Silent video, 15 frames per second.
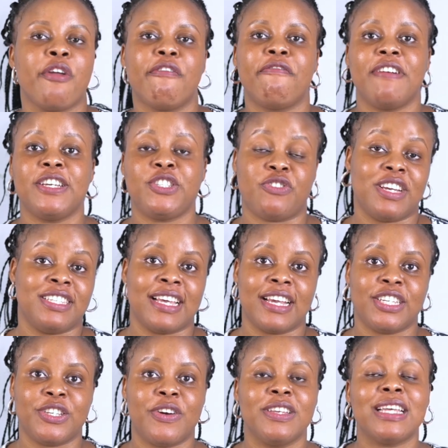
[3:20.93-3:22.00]
your first
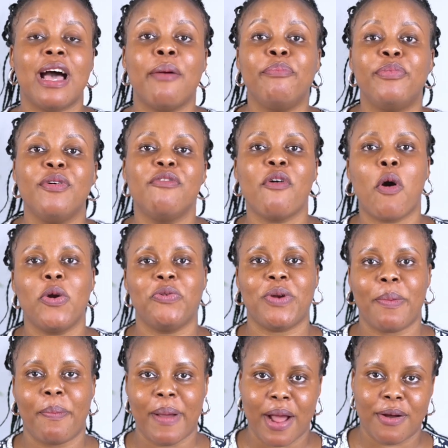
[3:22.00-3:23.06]
transactions above
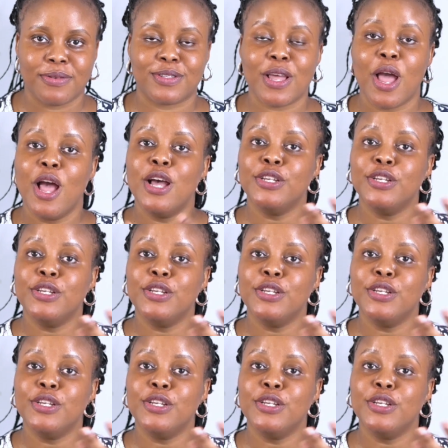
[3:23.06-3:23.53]
£100.